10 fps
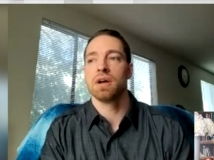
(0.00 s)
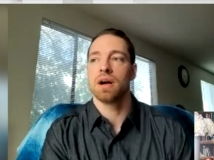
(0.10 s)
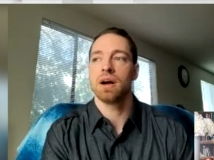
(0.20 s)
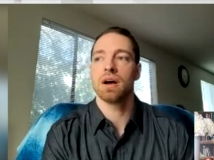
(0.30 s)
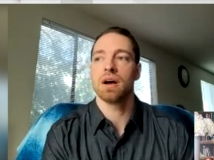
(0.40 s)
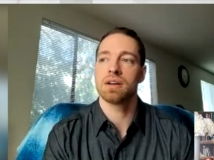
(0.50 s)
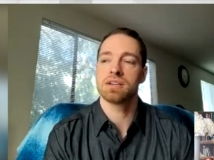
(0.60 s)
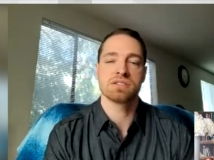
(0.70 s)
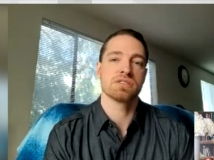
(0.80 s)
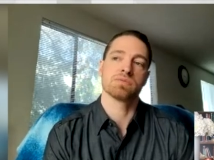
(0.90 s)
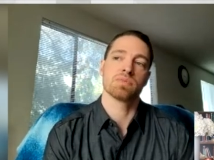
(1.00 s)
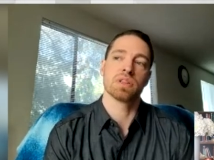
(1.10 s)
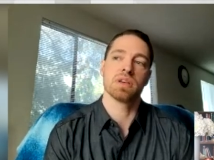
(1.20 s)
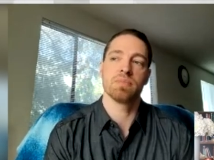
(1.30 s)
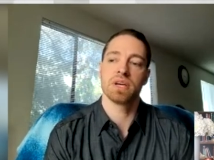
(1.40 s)
uh, it's just
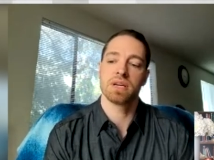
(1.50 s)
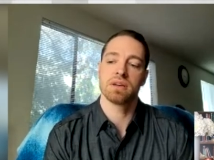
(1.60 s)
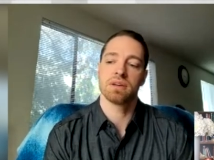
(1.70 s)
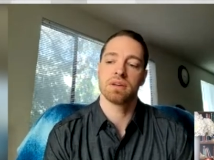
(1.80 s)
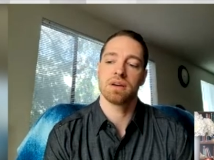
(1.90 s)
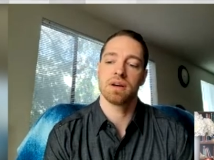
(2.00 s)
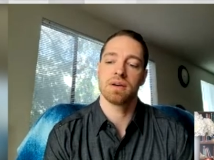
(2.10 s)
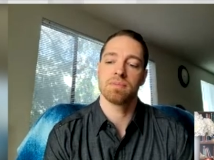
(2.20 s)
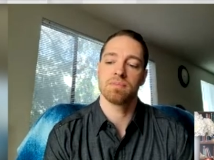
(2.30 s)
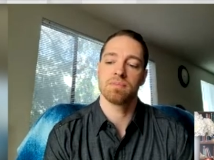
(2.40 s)
really been um,